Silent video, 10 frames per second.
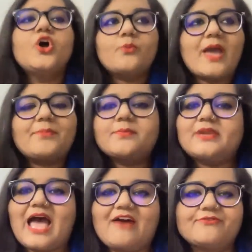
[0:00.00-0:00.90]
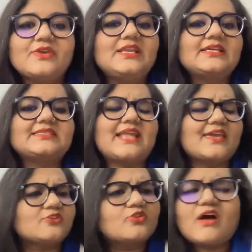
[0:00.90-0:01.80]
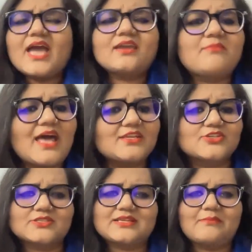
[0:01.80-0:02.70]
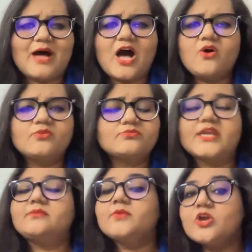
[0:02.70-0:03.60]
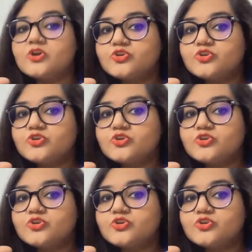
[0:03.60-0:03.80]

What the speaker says: where people have feelings like, I can manage it somehow, right?